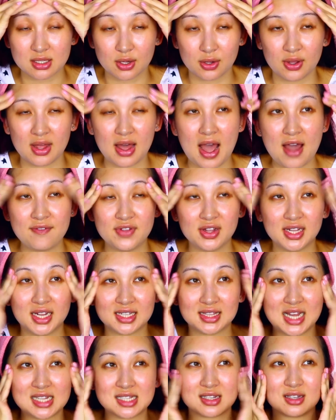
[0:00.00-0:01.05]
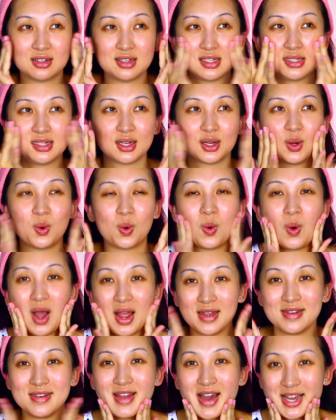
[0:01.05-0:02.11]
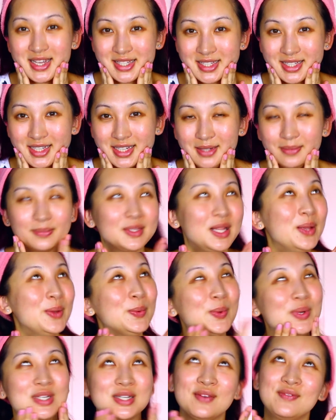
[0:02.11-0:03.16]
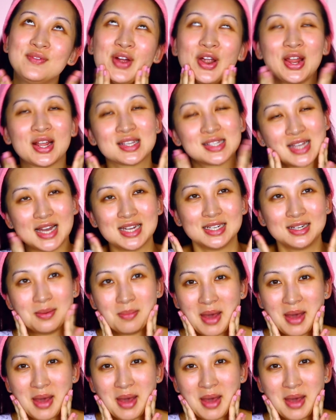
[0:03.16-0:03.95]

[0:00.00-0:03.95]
So I feel like that's gonna sit quite nicely, which I'm very excited